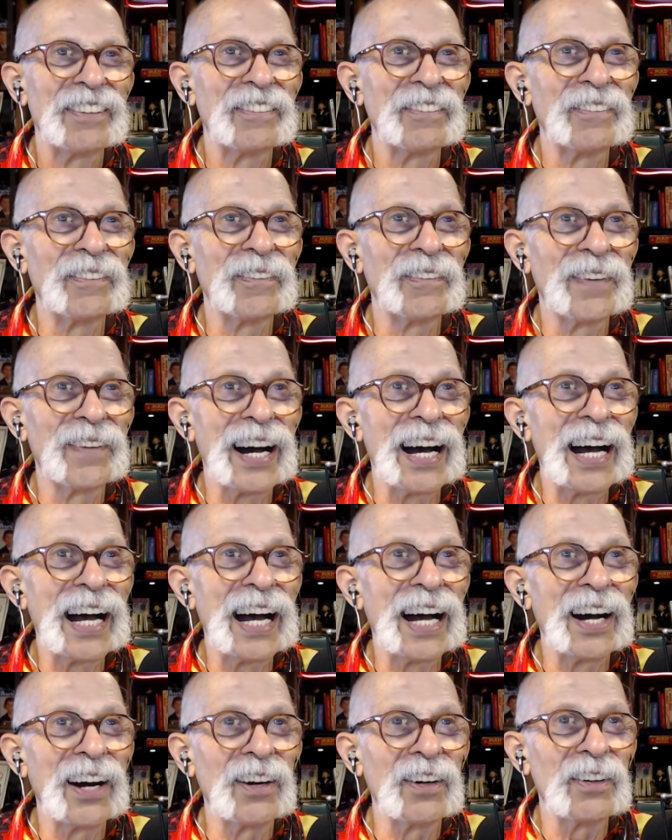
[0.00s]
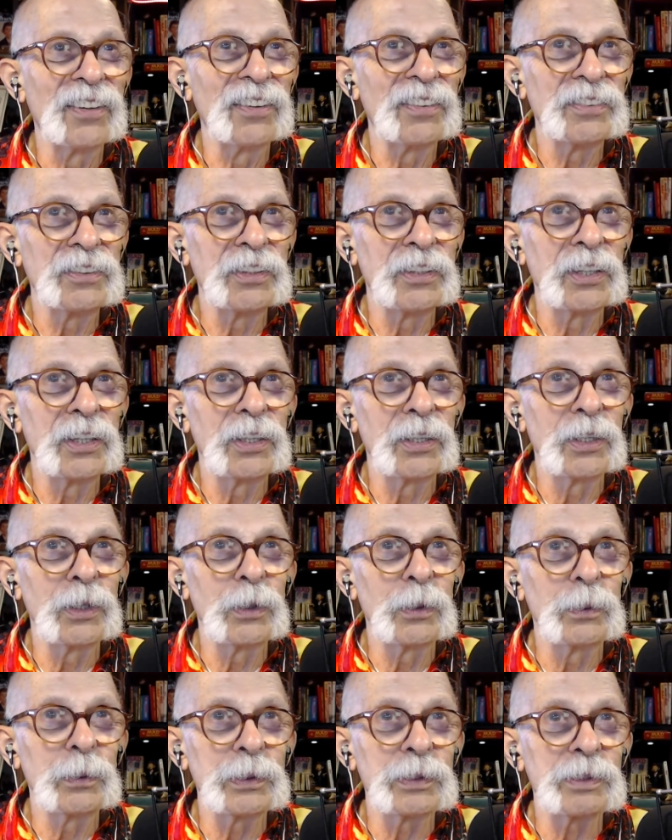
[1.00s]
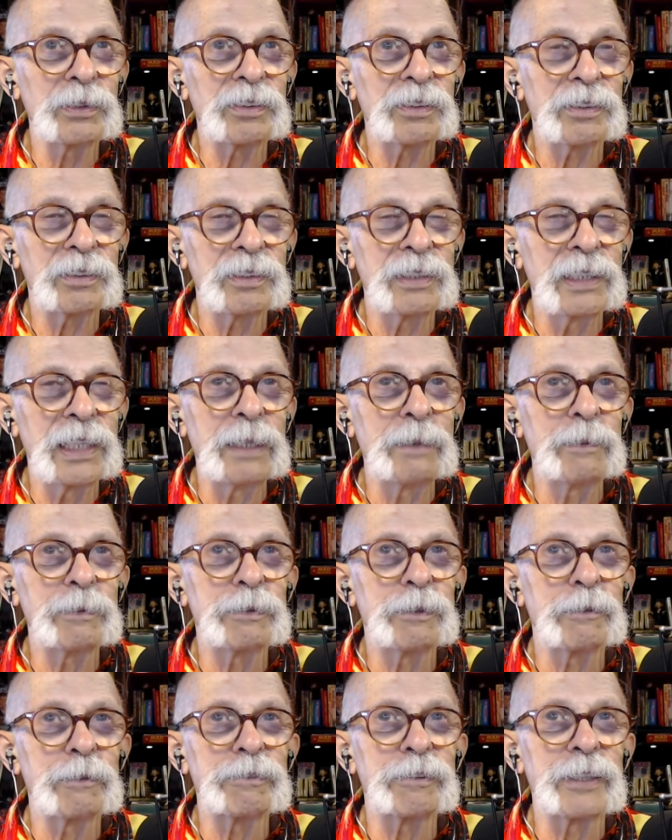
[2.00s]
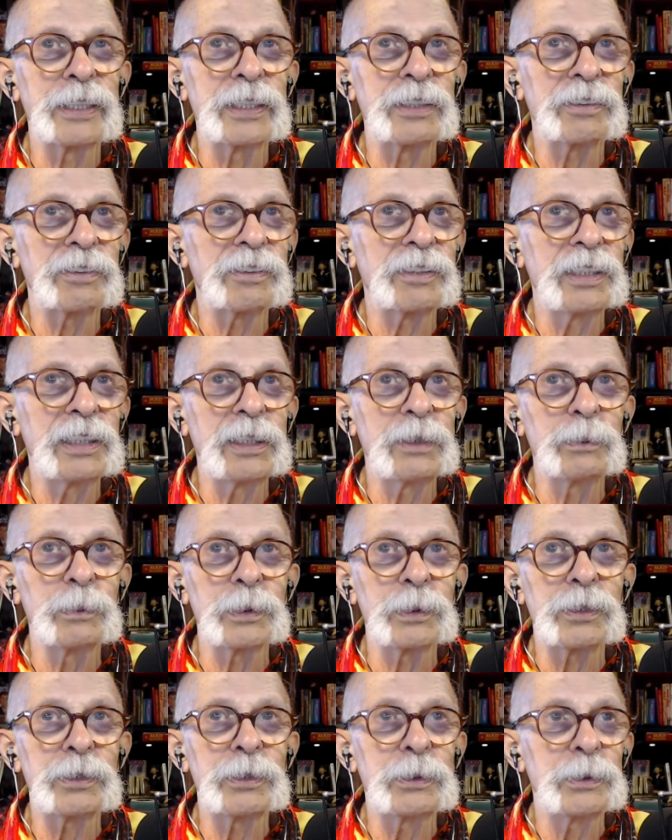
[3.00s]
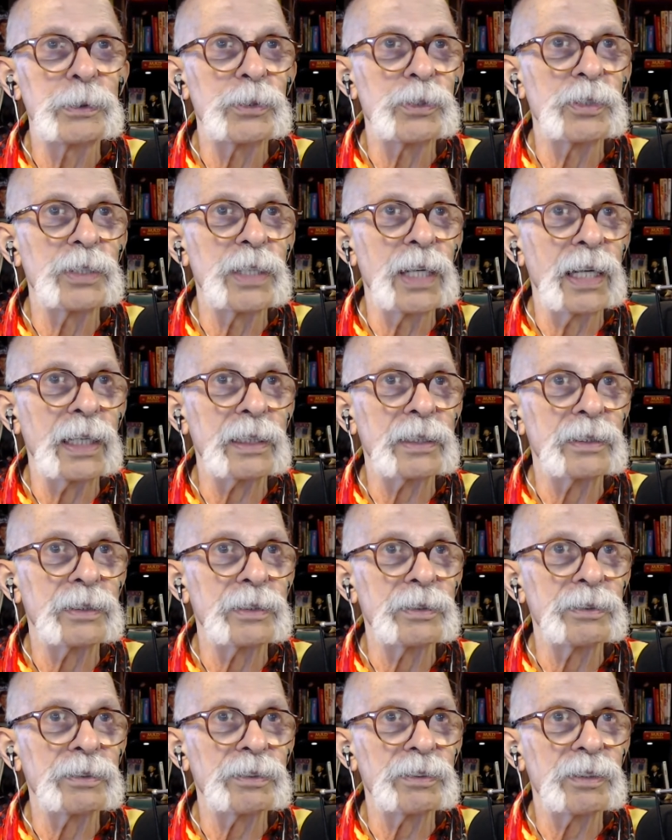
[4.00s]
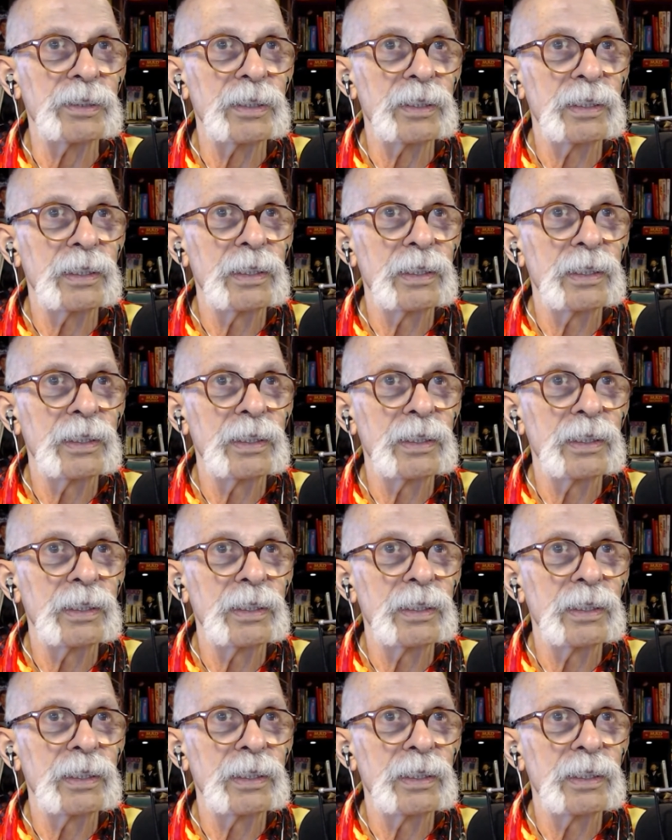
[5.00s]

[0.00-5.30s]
Wow. No, it was named for Francine with huge knockers.